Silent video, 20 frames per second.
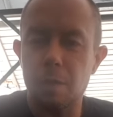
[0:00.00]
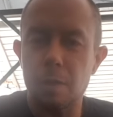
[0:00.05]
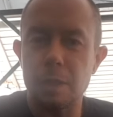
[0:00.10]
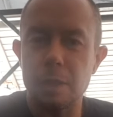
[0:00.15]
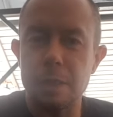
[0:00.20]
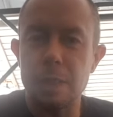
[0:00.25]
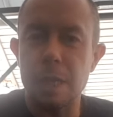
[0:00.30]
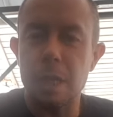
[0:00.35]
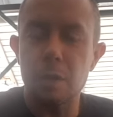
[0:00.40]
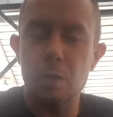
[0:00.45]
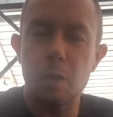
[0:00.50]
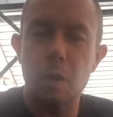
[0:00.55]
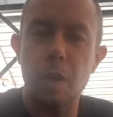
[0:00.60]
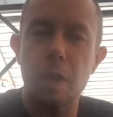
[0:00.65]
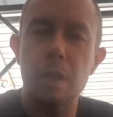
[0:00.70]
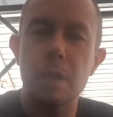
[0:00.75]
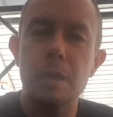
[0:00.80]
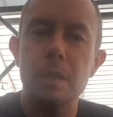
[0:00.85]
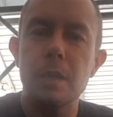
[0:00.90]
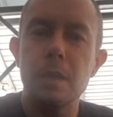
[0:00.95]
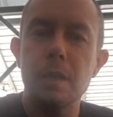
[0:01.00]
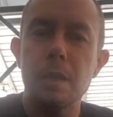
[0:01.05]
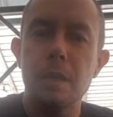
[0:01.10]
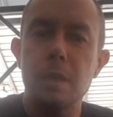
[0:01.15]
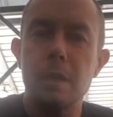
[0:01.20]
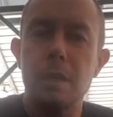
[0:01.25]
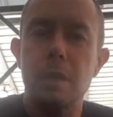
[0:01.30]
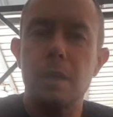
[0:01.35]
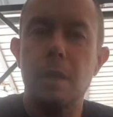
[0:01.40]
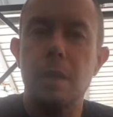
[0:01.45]
generally
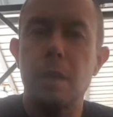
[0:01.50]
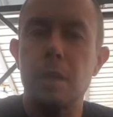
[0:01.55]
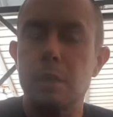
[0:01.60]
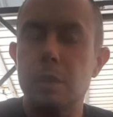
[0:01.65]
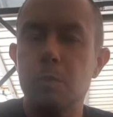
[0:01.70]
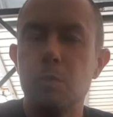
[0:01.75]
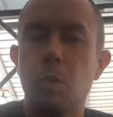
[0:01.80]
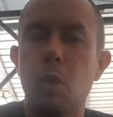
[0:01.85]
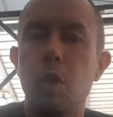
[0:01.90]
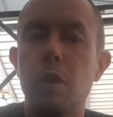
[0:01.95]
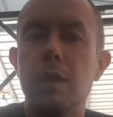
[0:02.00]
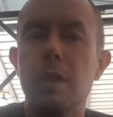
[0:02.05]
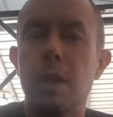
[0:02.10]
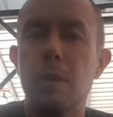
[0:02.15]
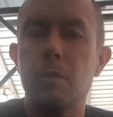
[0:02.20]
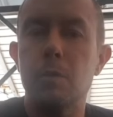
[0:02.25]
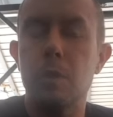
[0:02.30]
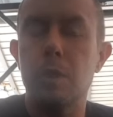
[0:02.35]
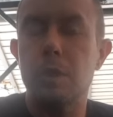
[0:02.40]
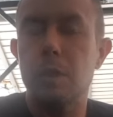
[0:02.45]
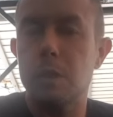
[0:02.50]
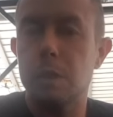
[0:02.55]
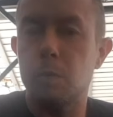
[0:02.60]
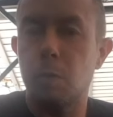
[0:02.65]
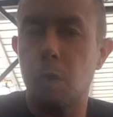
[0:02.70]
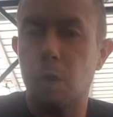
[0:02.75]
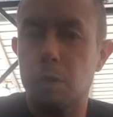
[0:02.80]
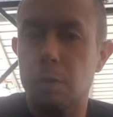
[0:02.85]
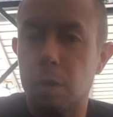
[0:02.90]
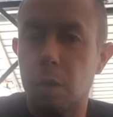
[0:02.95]
a small number is a
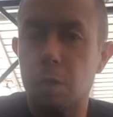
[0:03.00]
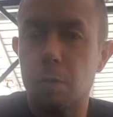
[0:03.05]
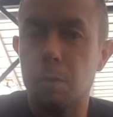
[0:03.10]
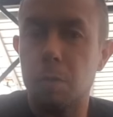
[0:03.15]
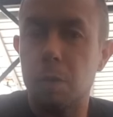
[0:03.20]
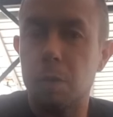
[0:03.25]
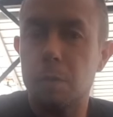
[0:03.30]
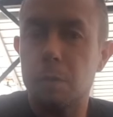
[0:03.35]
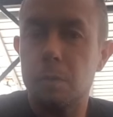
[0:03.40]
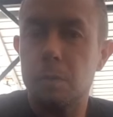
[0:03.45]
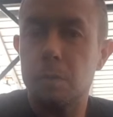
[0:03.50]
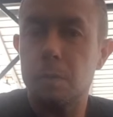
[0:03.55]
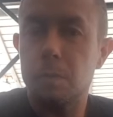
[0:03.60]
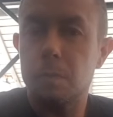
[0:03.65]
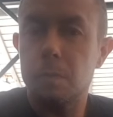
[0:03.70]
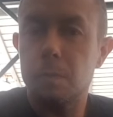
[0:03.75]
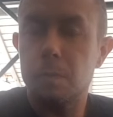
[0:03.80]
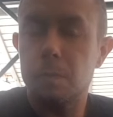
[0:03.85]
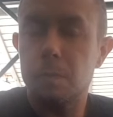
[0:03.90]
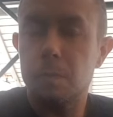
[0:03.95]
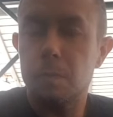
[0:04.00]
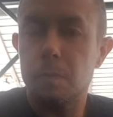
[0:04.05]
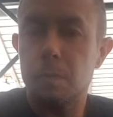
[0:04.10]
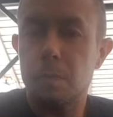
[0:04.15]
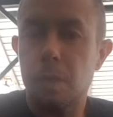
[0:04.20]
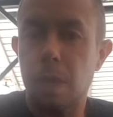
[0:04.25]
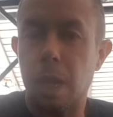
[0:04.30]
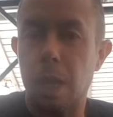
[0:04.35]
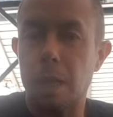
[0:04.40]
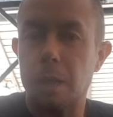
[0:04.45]
small turbo.
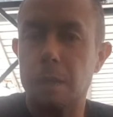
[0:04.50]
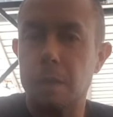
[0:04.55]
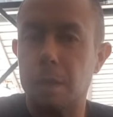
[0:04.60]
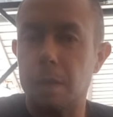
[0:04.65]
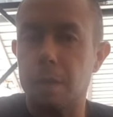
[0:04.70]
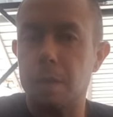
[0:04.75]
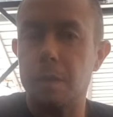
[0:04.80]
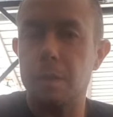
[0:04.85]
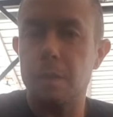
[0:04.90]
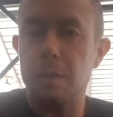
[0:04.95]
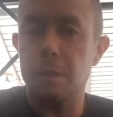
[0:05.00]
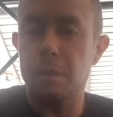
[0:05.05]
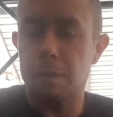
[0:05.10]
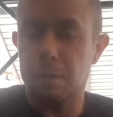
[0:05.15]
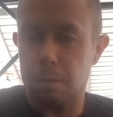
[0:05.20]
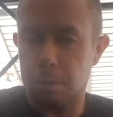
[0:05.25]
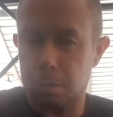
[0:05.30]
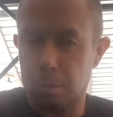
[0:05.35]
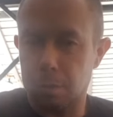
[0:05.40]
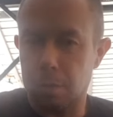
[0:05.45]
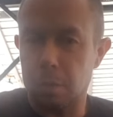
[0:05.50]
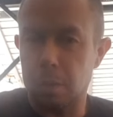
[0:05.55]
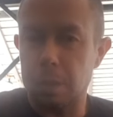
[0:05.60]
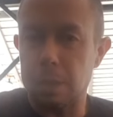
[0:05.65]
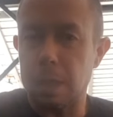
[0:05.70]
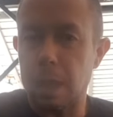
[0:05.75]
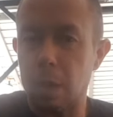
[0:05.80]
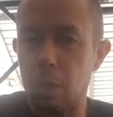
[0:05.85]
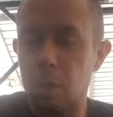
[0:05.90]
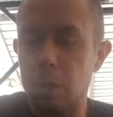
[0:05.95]
Like a
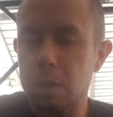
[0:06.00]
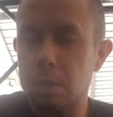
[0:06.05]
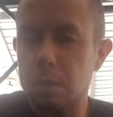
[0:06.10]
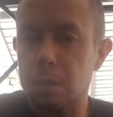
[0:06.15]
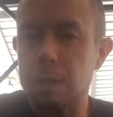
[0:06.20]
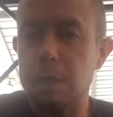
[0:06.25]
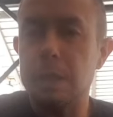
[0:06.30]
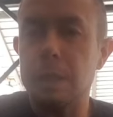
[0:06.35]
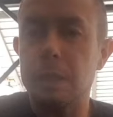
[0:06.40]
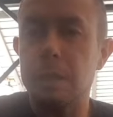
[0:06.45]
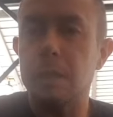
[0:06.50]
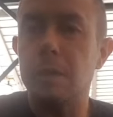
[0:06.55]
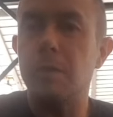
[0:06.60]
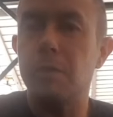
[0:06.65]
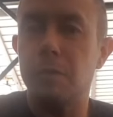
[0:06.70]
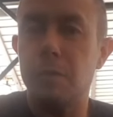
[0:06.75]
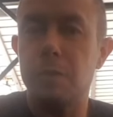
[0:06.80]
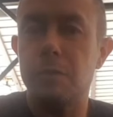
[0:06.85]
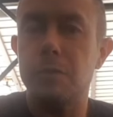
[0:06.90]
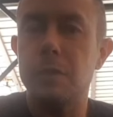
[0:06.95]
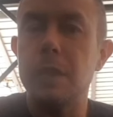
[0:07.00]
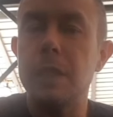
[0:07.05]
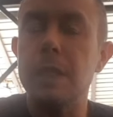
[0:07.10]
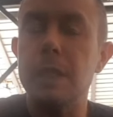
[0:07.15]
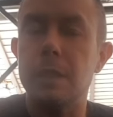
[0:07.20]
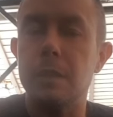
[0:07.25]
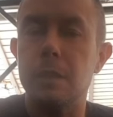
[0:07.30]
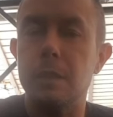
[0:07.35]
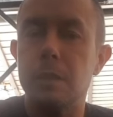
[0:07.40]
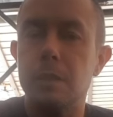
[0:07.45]
Garrett
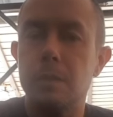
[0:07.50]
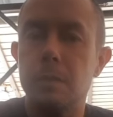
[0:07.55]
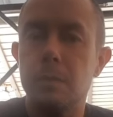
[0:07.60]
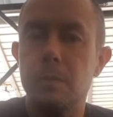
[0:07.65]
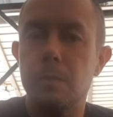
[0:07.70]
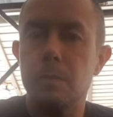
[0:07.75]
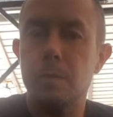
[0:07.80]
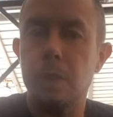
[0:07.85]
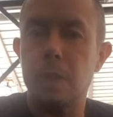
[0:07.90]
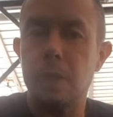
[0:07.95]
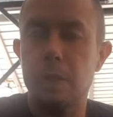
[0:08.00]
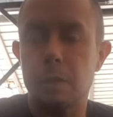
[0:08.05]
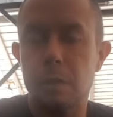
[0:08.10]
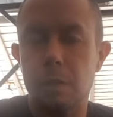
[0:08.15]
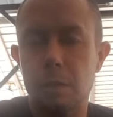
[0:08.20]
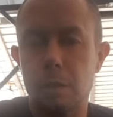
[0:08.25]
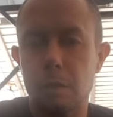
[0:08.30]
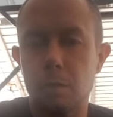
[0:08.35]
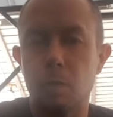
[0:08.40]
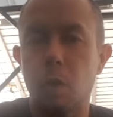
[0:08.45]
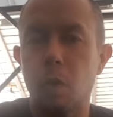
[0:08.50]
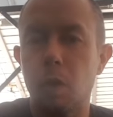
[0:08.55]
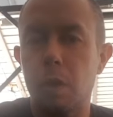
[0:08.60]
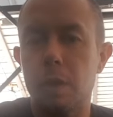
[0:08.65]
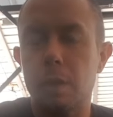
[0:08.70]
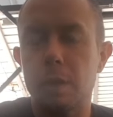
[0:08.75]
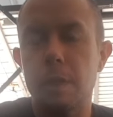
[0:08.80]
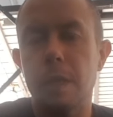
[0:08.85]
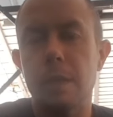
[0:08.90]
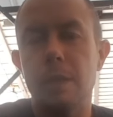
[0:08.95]
GT15 is smaller
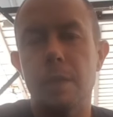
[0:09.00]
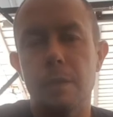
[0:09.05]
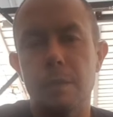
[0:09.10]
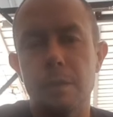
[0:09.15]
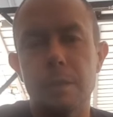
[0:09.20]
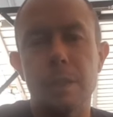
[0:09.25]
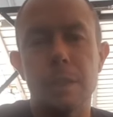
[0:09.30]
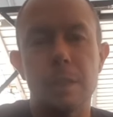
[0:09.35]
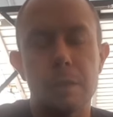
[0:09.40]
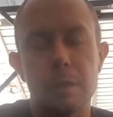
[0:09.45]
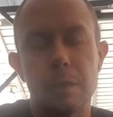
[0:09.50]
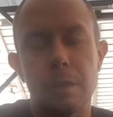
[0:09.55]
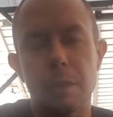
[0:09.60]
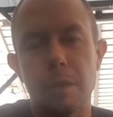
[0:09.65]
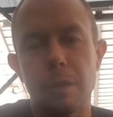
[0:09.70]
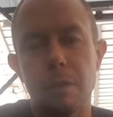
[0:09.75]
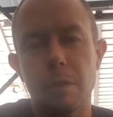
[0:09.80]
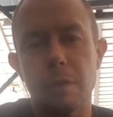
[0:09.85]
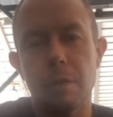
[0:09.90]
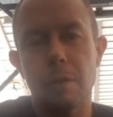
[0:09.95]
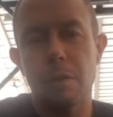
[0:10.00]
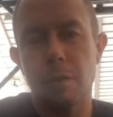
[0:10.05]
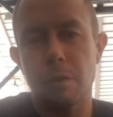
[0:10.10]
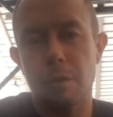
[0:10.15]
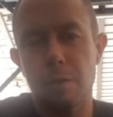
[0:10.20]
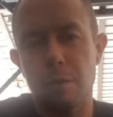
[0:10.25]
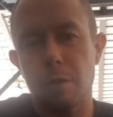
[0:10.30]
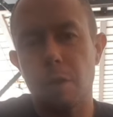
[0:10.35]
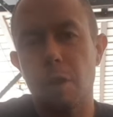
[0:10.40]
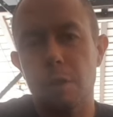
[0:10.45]
than a
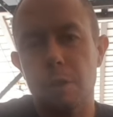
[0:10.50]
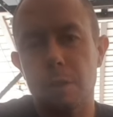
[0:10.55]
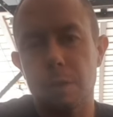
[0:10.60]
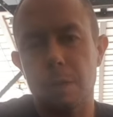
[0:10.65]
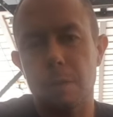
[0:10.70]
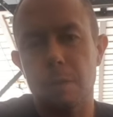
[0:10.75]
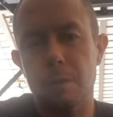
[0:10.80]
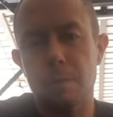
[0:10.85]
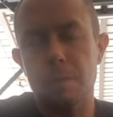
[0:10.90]
GT30,